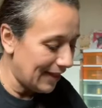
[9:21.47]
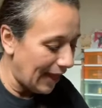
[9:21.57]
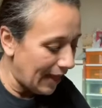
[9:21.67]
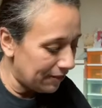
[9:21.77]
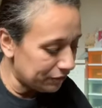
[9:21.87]

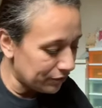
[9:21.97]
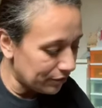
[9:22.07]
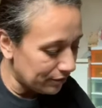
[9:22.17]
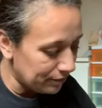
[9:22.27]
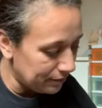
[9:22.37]

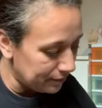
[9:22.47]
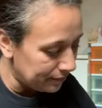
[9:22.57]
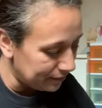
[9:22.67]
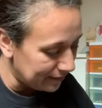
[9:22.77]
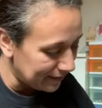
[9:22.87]
after
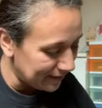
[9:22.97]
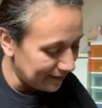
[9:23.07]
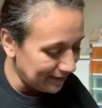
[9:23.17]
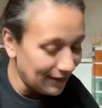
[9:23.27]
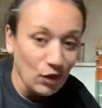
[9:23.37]

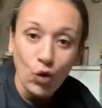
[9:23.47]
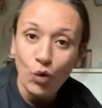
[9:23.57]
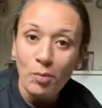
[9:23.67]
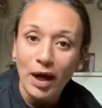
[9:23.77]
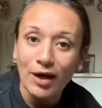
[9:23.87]
a whole
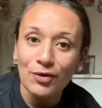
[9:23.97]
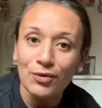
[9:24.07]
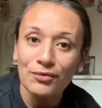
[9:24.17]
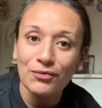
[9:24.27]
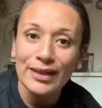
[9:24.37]
bottle
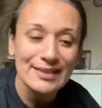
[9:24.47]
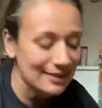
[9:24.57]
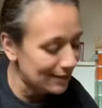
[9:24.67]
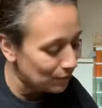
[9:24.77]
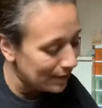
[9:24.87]
of
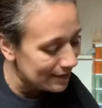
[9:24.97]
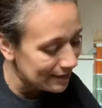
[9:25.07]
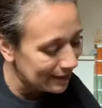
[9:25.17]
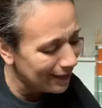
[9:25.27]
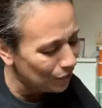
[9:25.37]
wasted
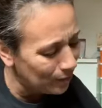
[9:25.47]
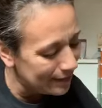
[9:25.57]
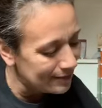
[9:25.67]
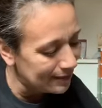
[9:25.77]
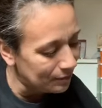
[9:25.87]
resin, not
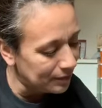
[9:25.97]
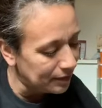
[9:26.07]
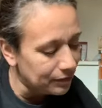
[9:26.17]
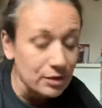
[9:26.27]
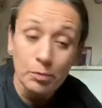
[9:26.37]
wasted, but it
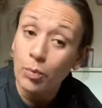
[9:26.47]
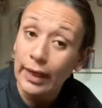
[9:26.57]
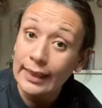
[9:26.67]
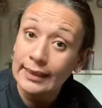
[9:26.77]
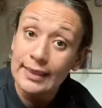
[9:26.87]
was
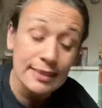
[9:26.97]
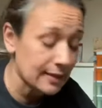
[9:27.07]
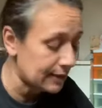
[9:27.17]
practice,